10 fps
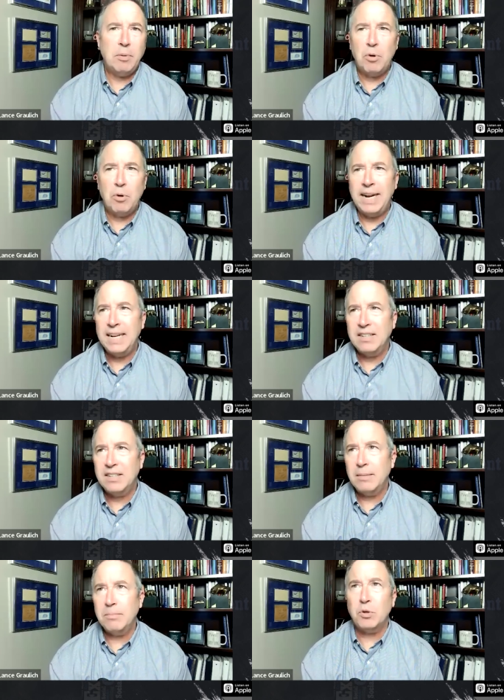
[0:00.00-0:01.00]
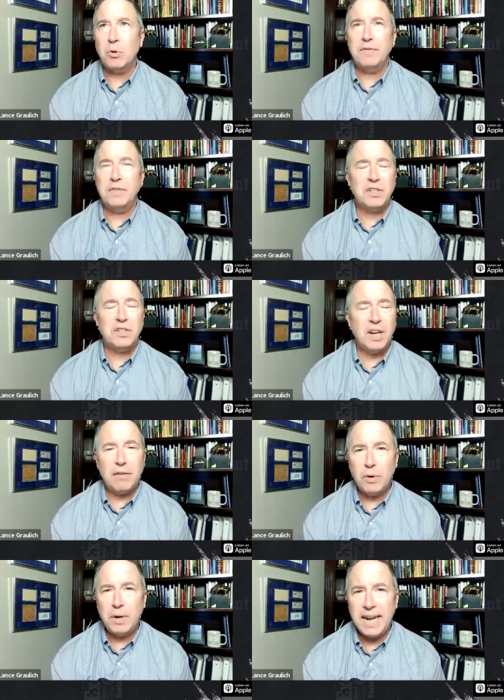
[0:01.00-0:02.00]
brand yeah. has some sort of
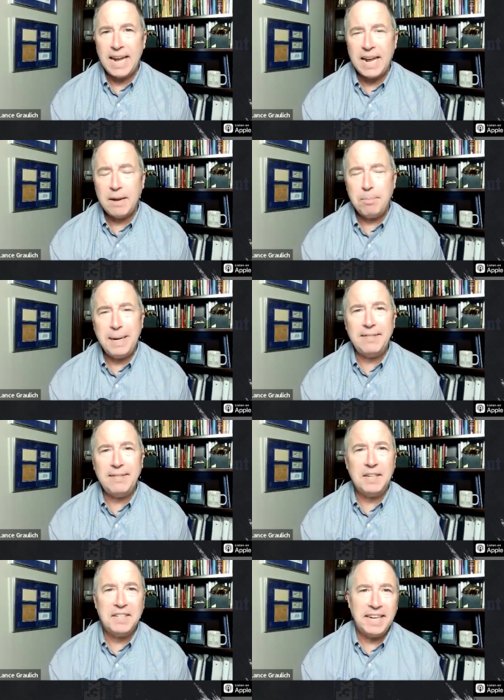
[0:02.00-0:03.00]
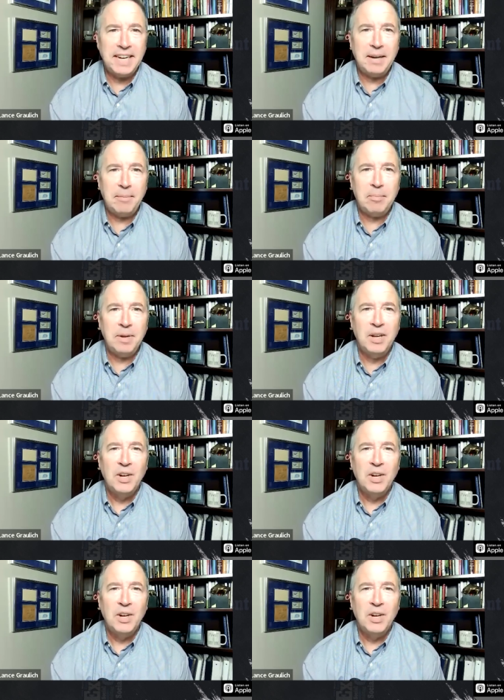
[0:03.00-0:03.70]
Discovery Day, meet the team,